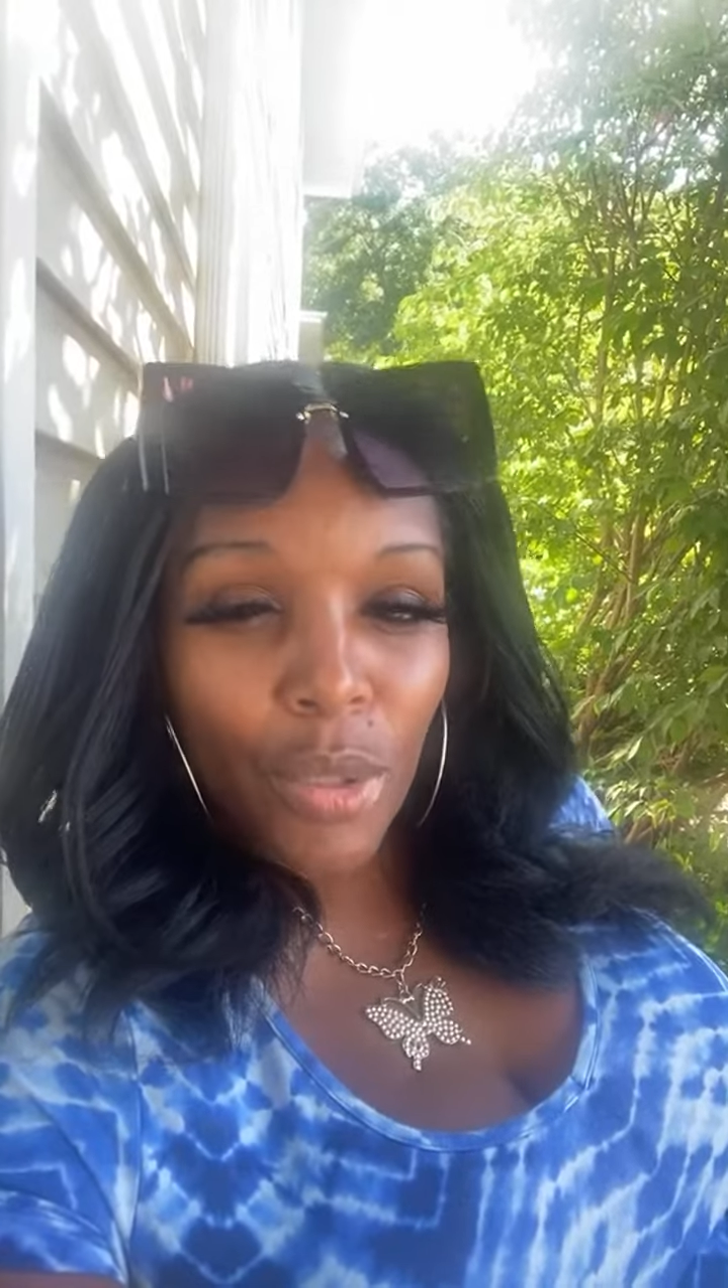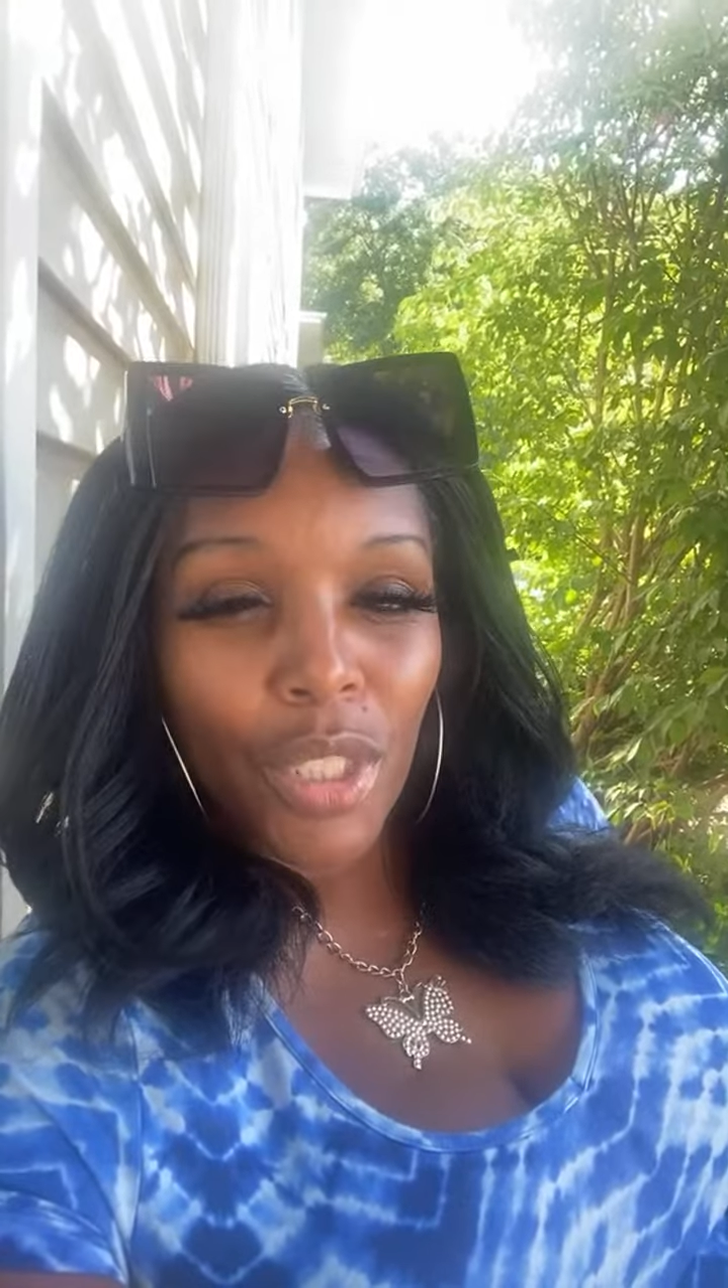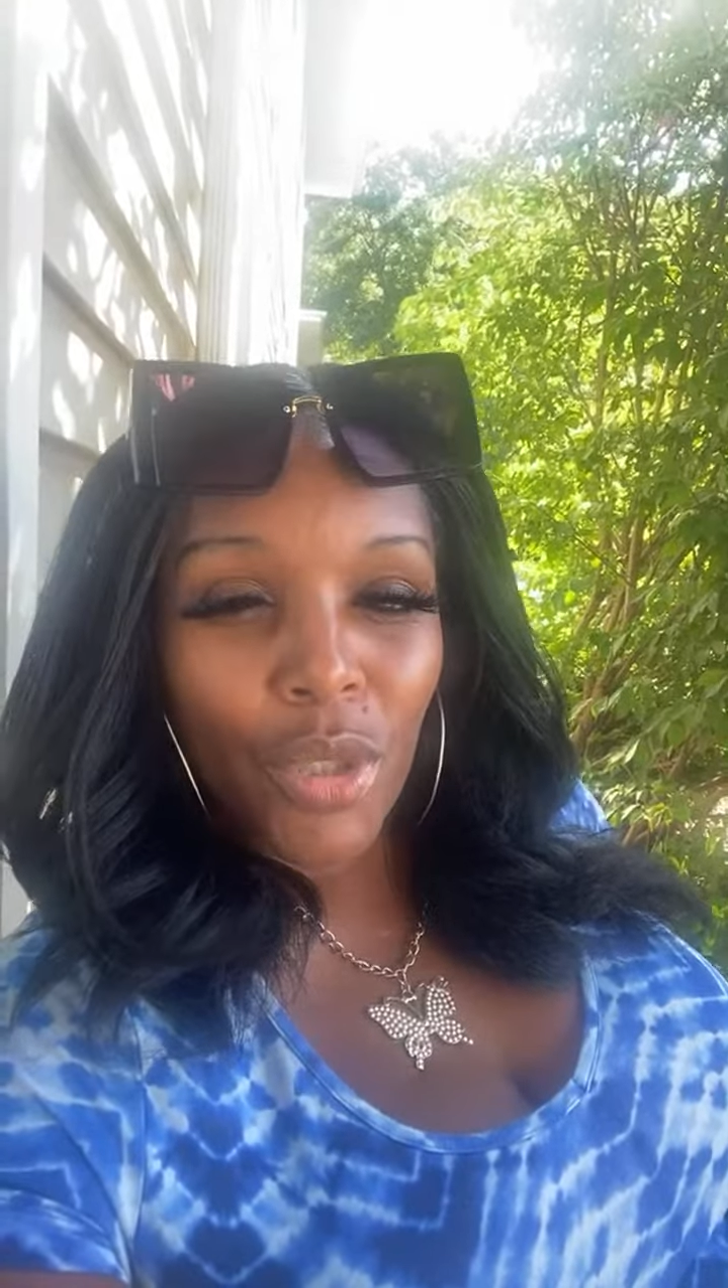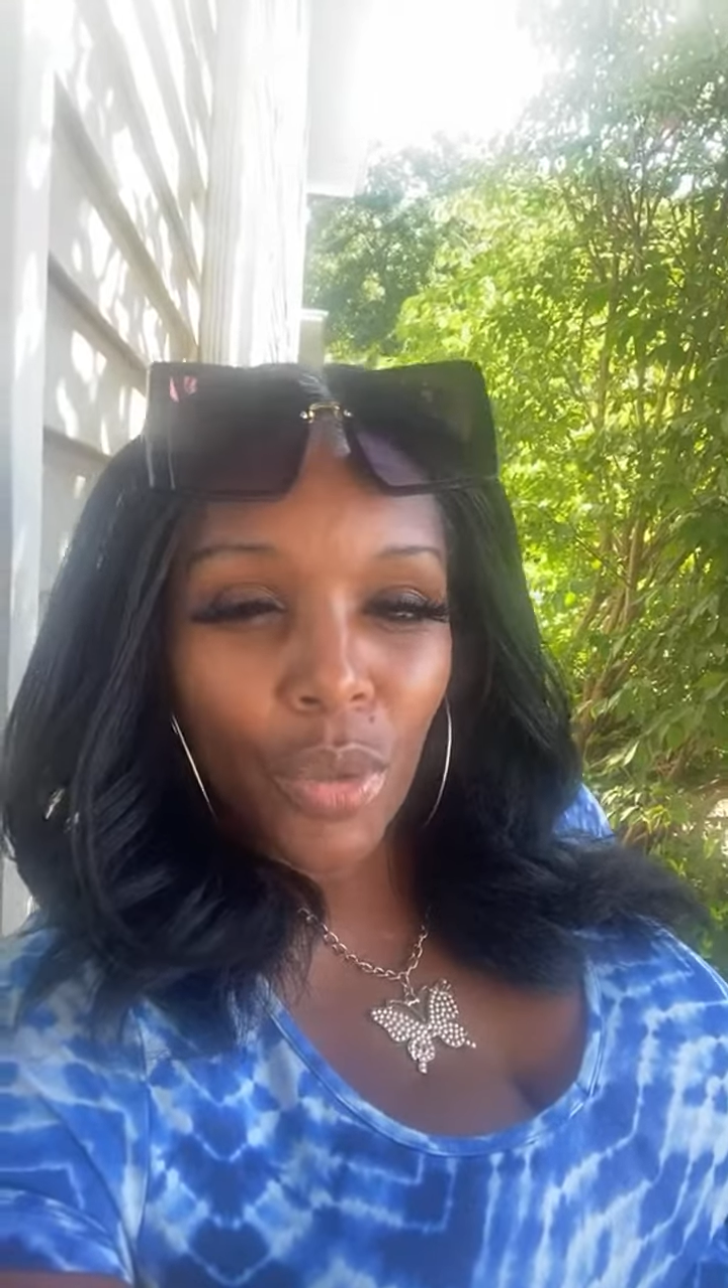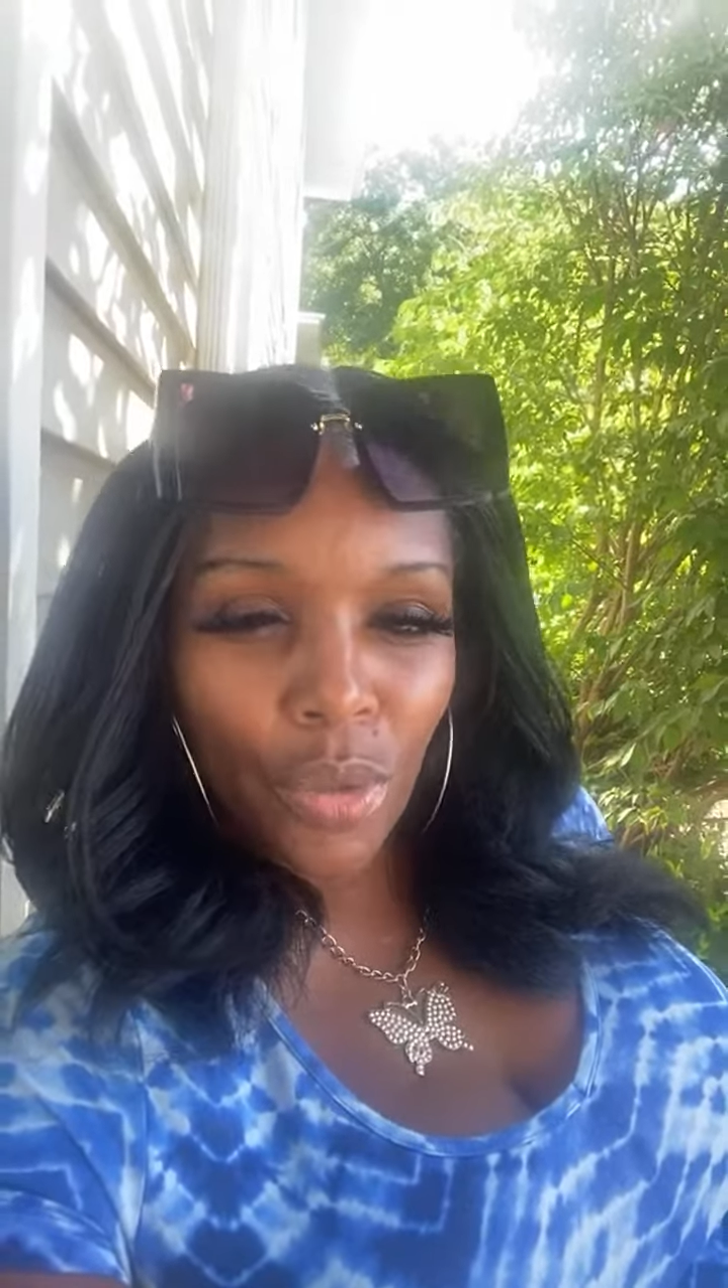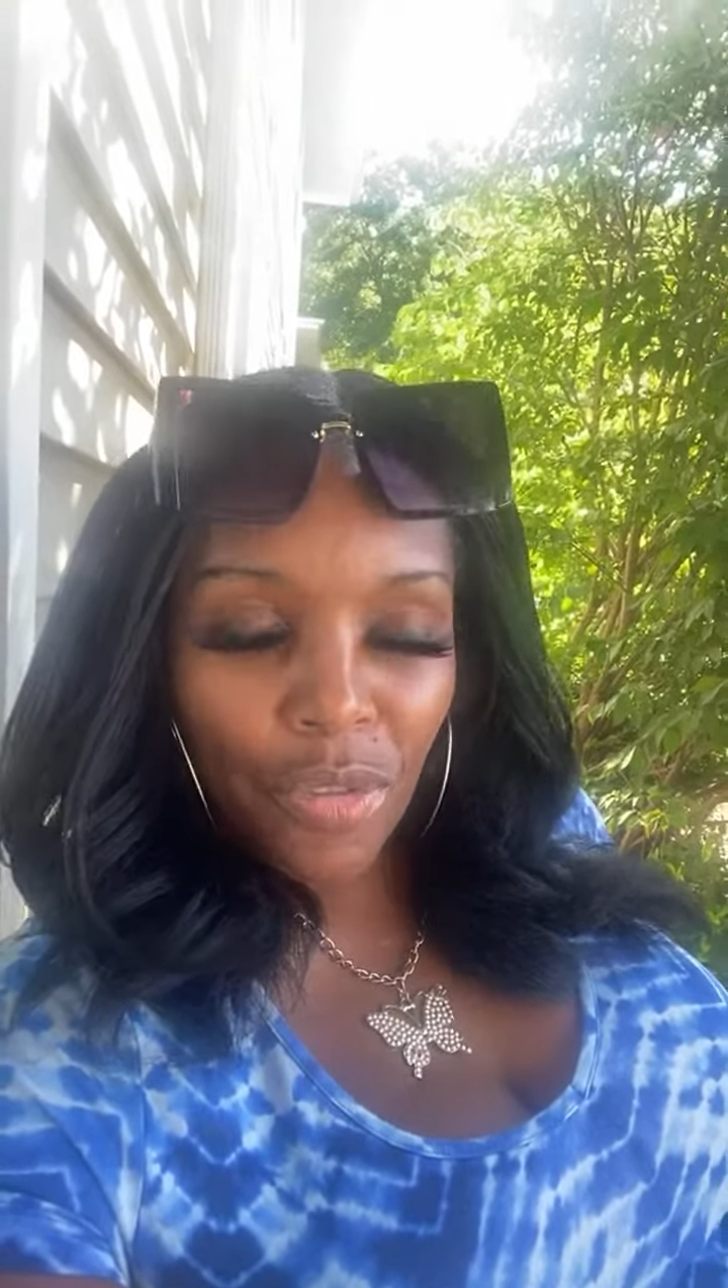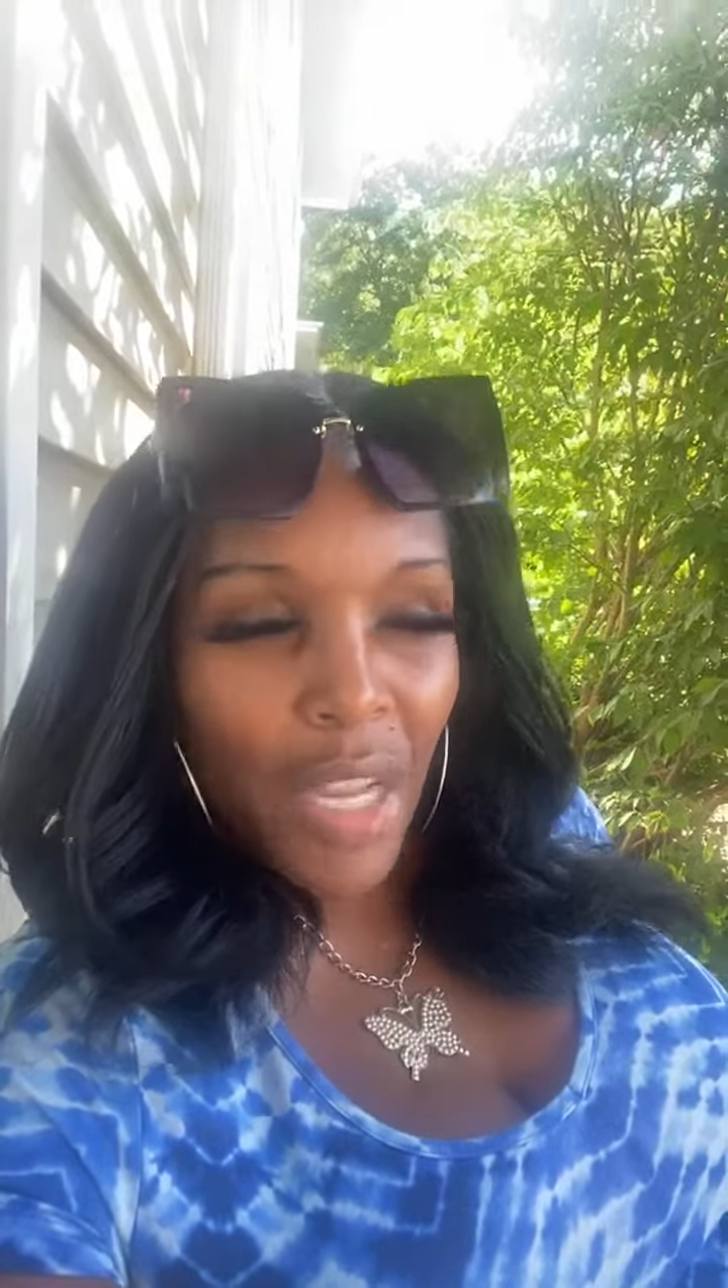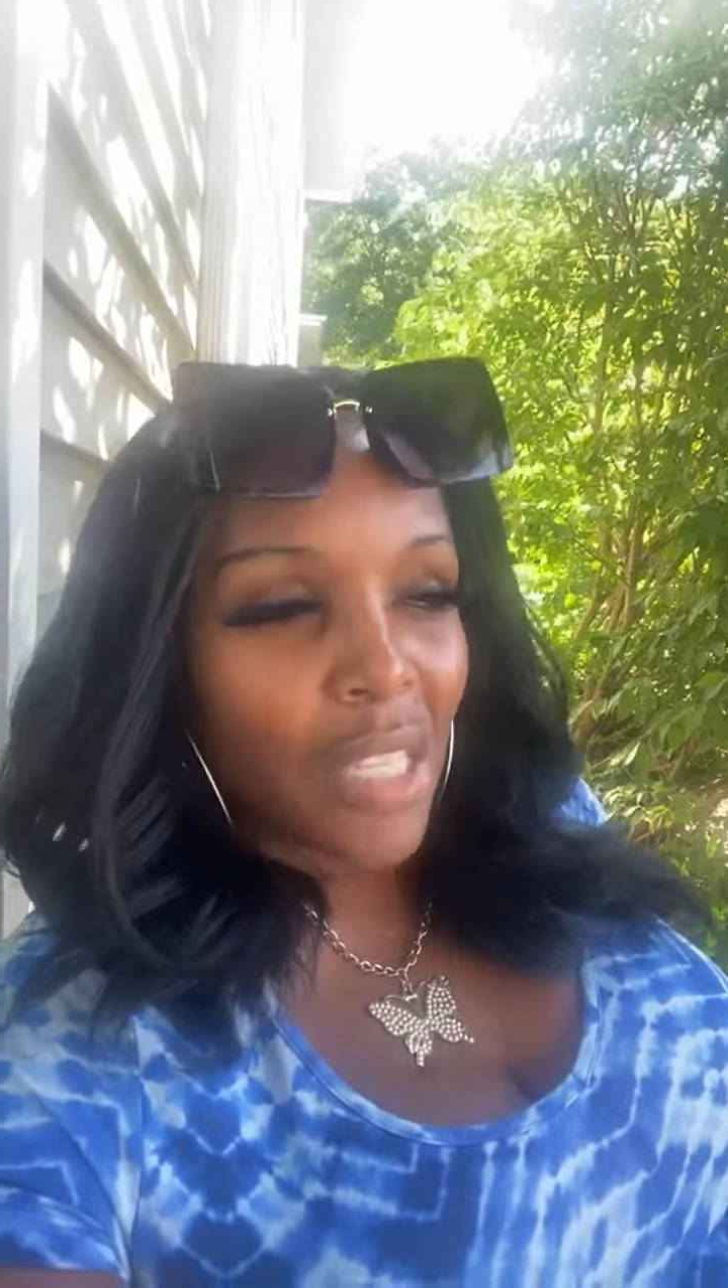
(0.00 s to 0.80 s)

the truth.